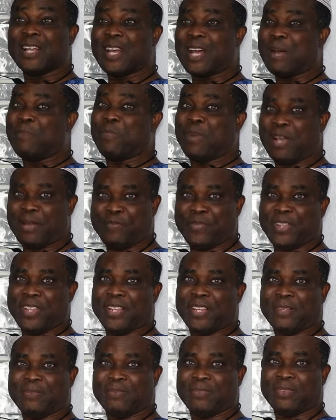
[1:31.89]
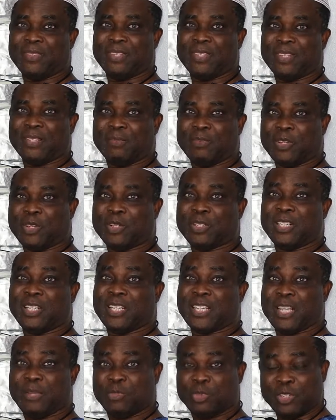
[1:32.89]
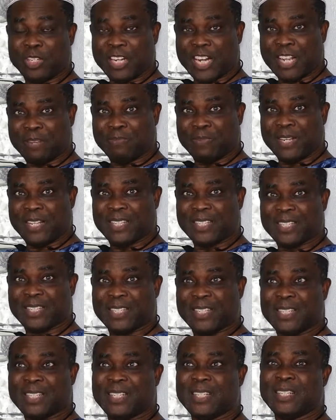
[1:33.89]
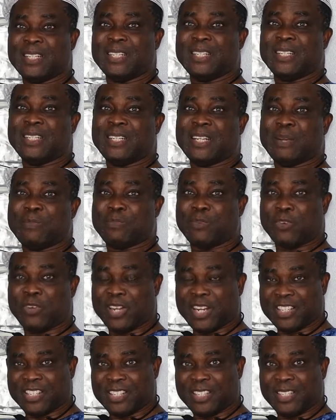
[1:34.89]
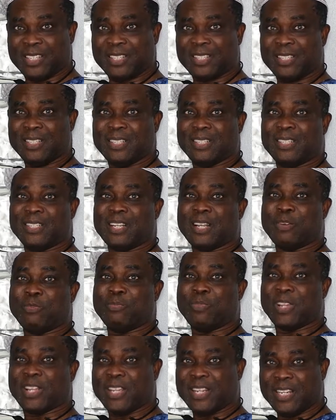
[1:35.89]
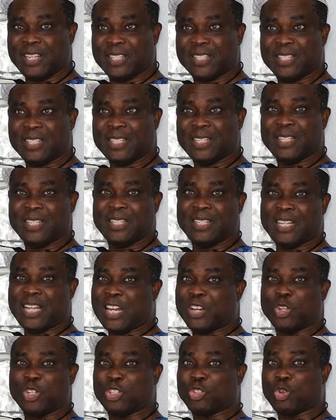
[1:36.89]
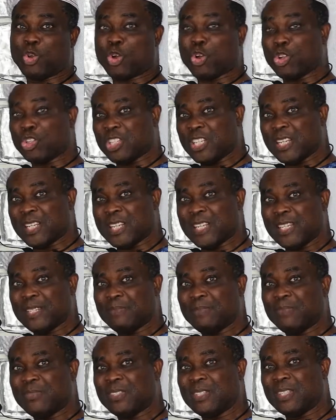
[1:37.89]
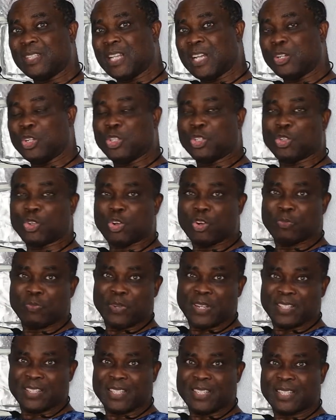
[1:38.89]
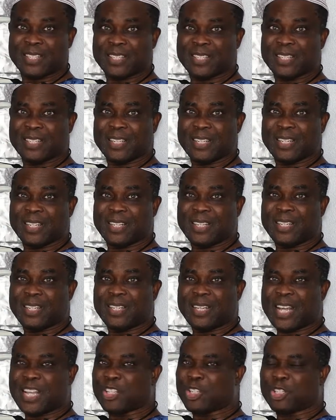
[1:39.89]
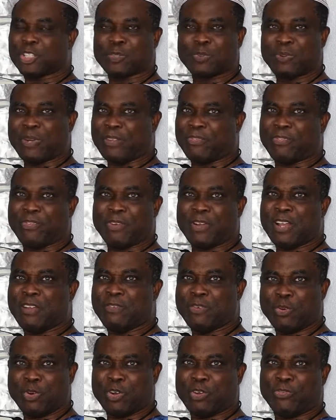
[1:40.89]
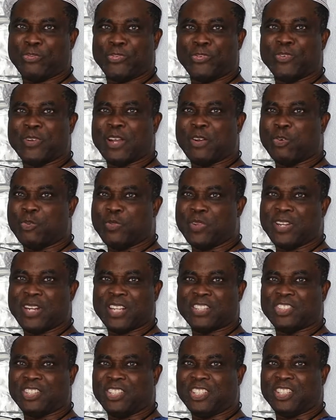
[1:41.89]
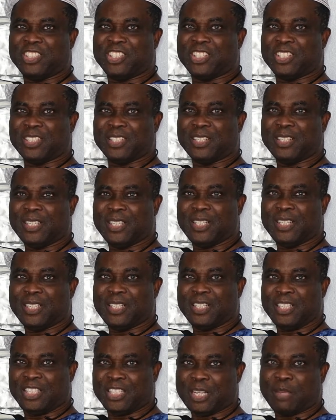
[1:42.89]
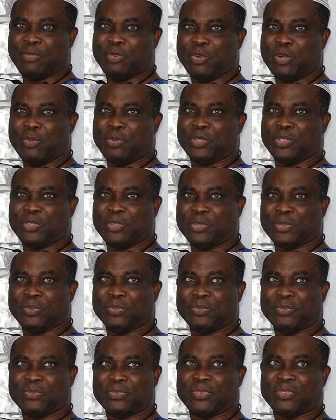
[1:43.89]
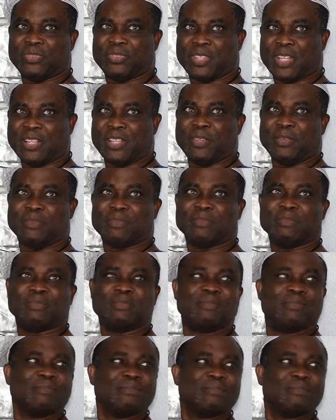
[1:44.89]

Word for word: I'm happy. Because they came to the right place, they are progressing, they are making it, they are not into occultic, they are not into wrong places. I just pray for every one of you that will make that decision. It shall be well with you. Thank you.